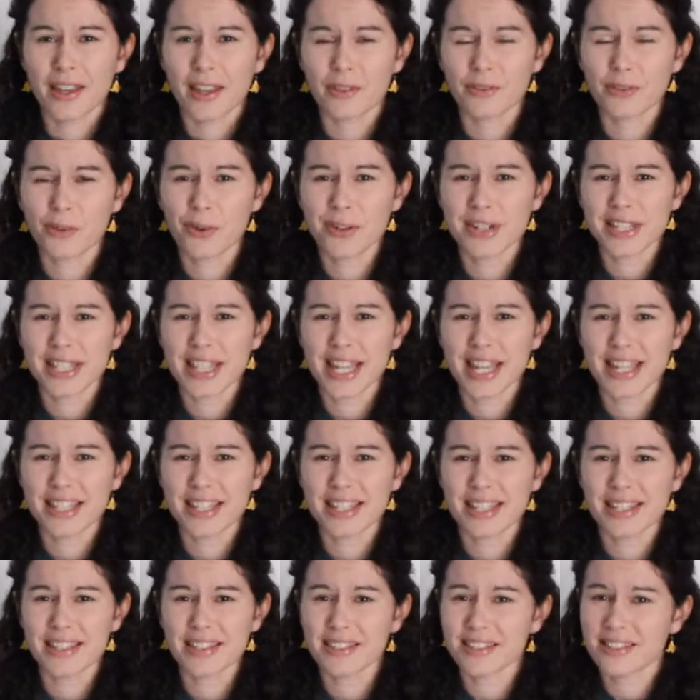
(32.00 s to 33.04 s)
Of course, the
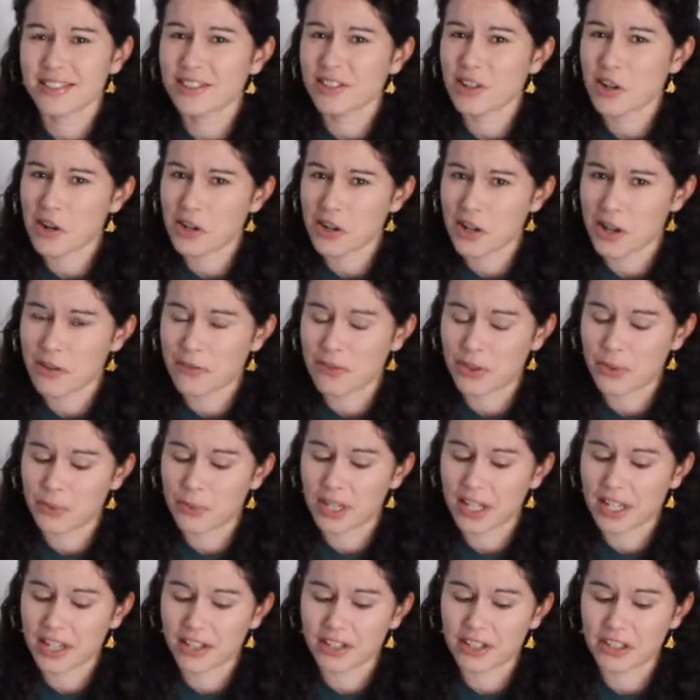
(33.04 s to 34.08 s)
A's didn't start off the
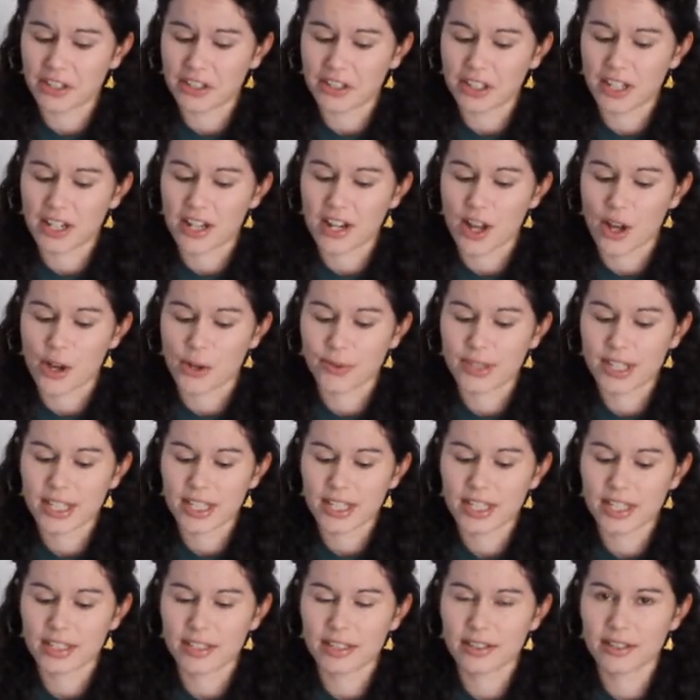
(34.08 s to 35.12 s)
week on a good note.
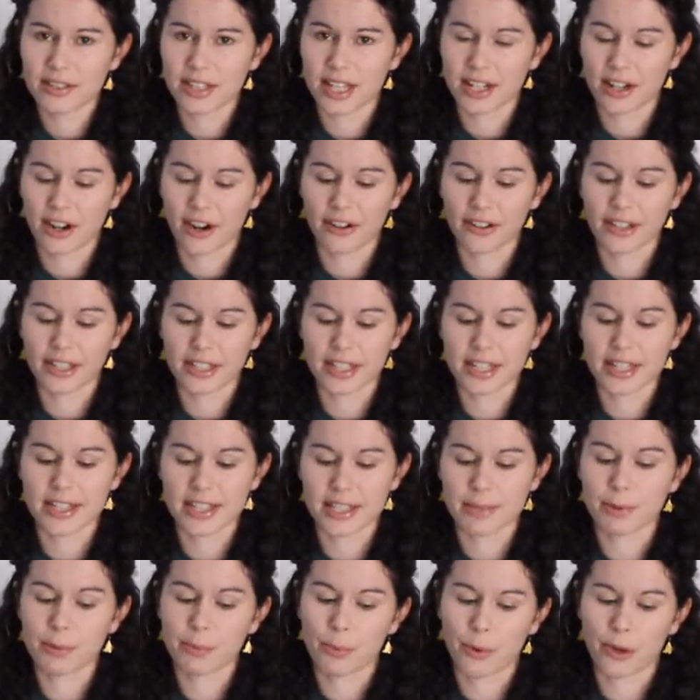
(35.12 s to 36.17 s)
That hardly
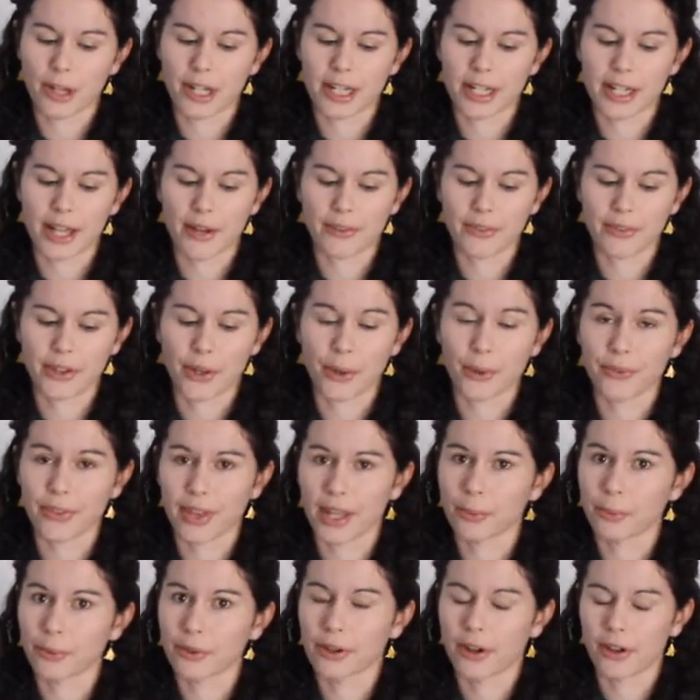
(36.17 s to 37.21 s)
needs to be pointed out, though.
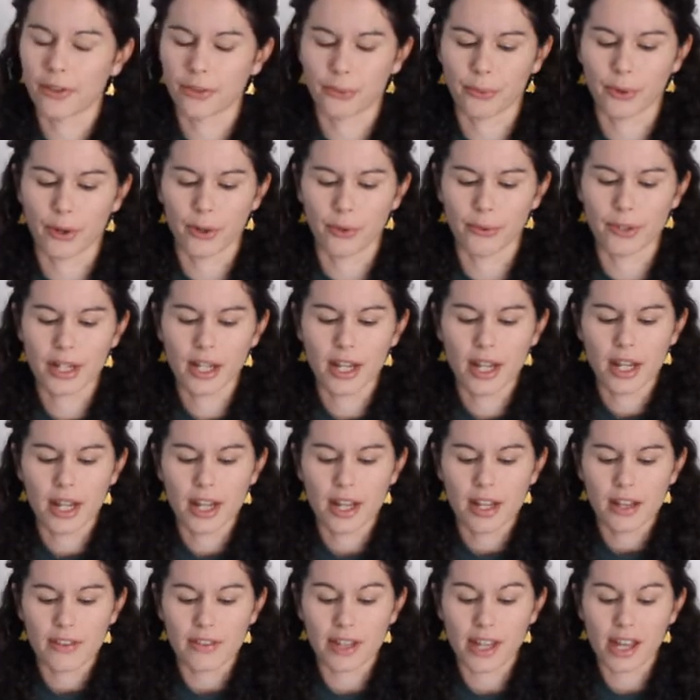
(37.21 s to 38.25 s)
They were on the road.
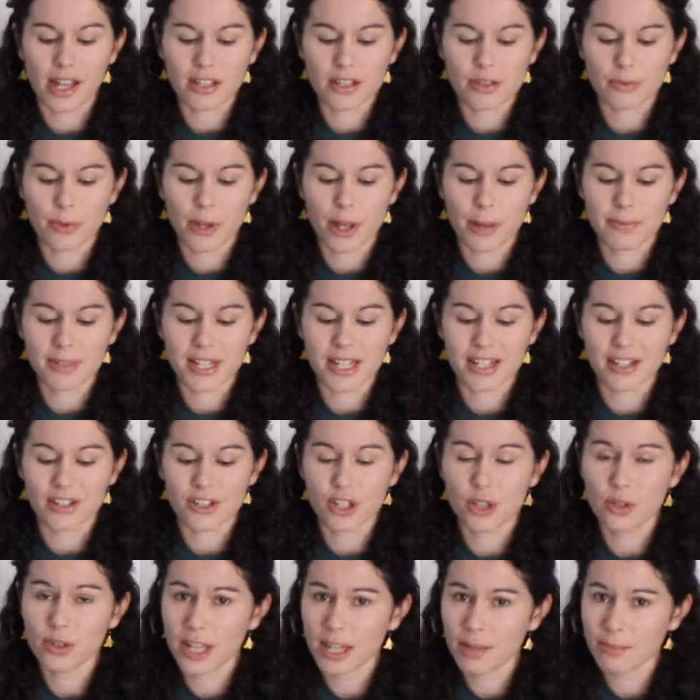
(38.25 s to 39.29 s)
They got swept in a
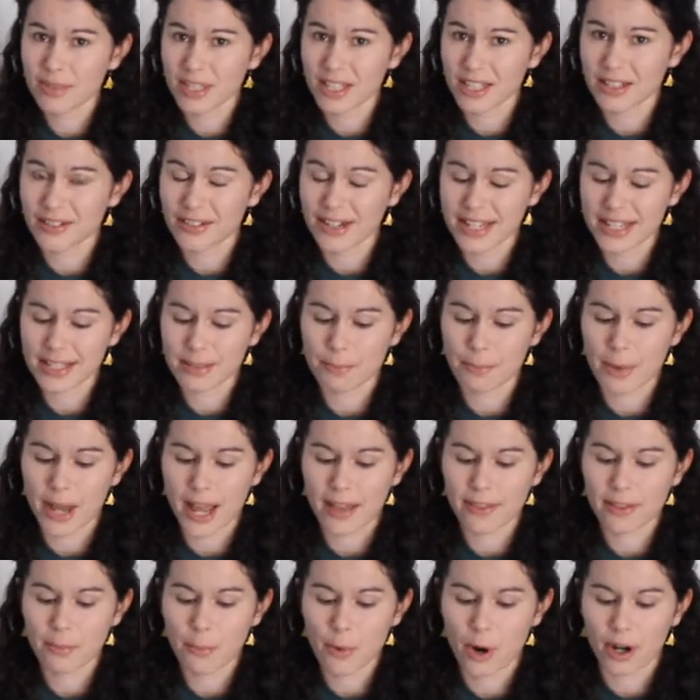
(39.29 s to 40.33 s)
2-game series
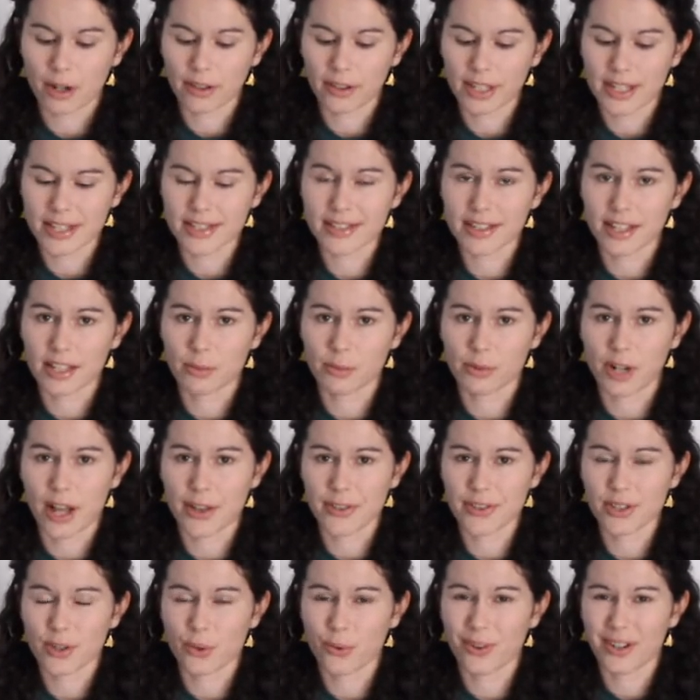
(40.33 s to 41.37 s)
by the Marlins and were
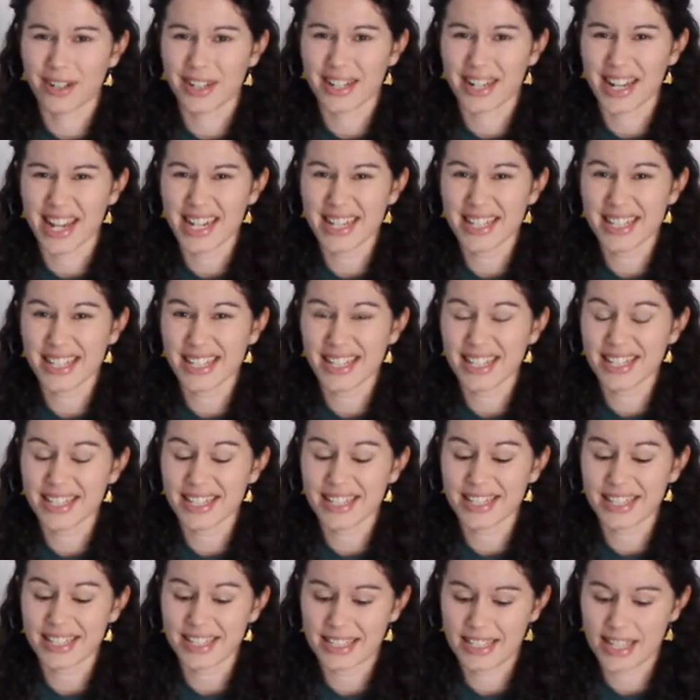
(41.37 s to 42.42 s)
outscored
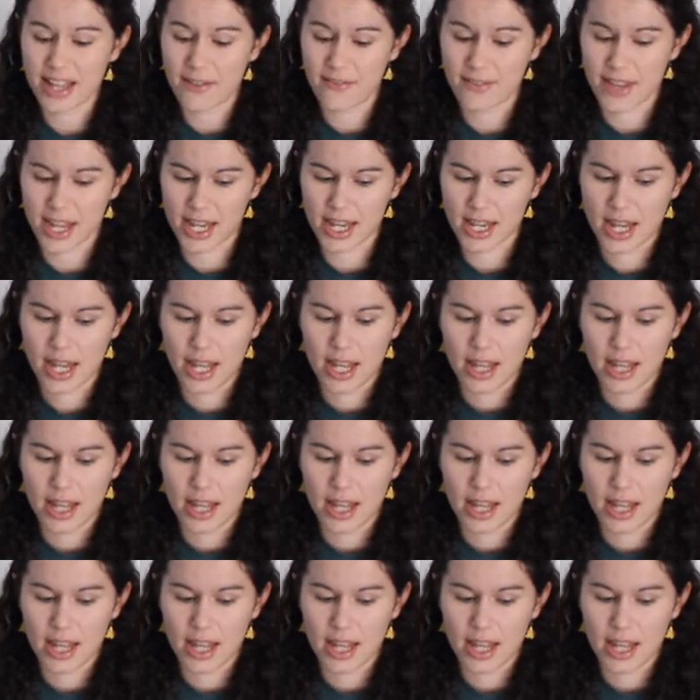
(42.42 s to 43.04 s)
19-7.